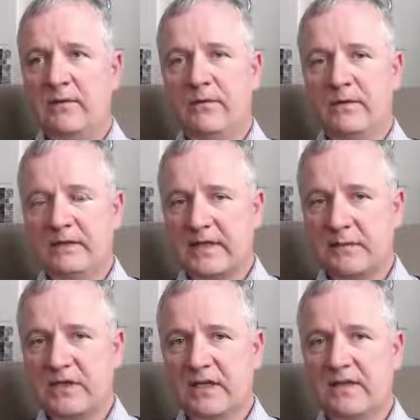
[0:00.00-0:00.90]

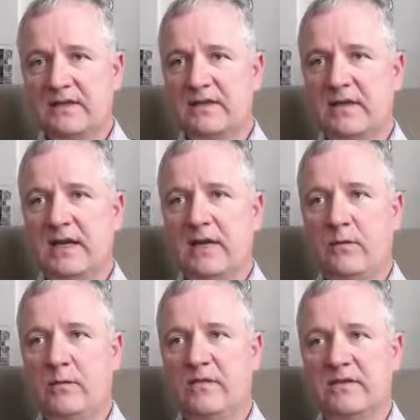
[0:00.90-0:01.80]
Subject is
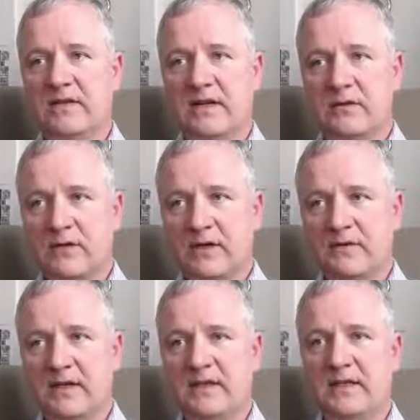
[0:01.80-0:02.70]
equipped with
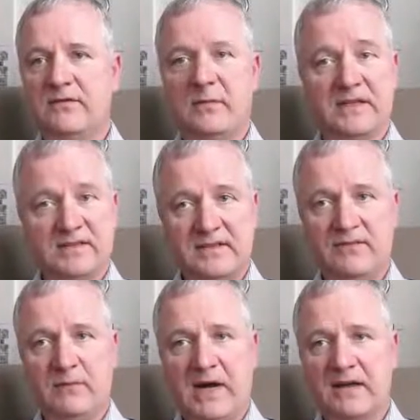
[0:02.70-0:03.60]
retroreflective passive
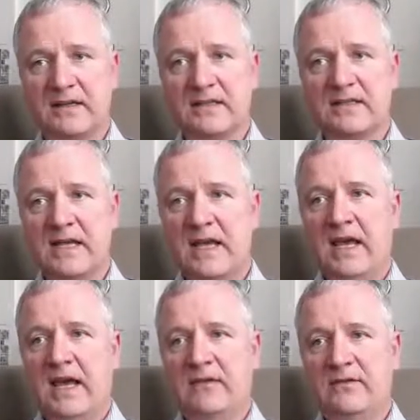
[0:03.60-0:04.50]
markers,
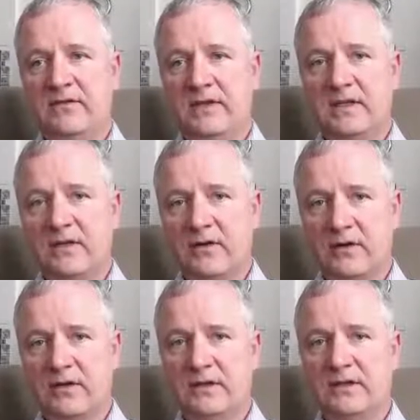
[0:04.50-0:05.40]
and we
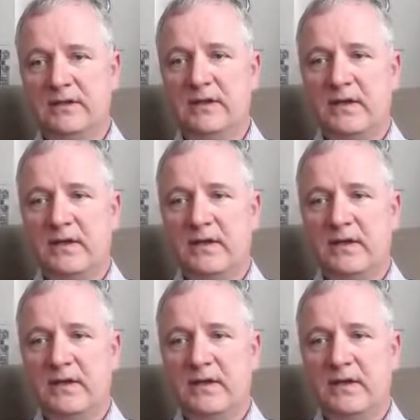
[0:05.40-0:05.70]
record the